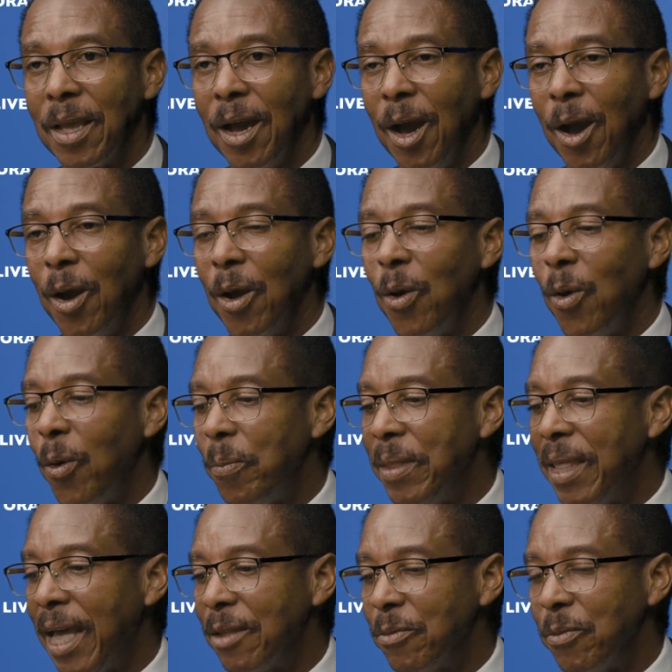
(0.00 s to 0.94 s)
I hope
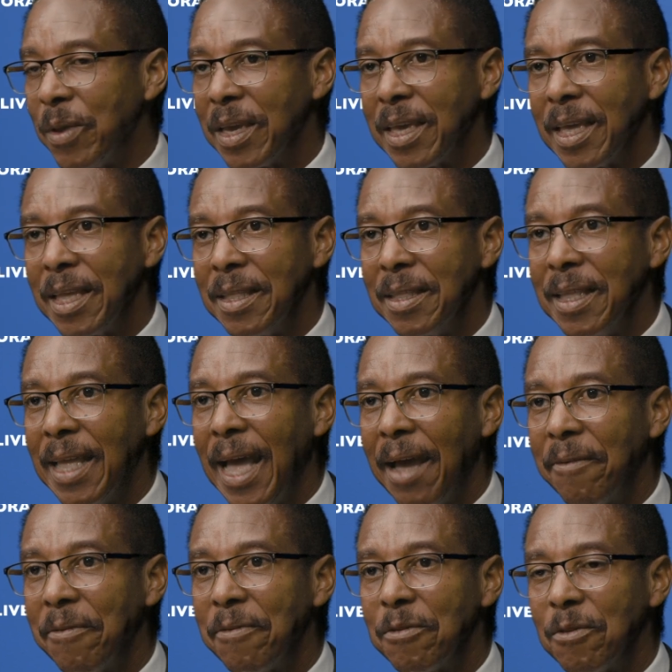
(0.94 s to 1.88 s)
that we can
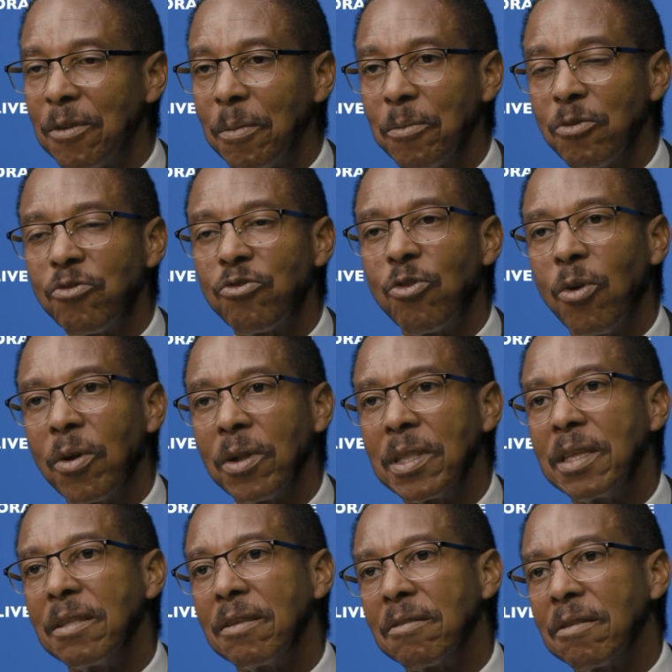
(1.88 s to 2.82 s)
have some strong leaders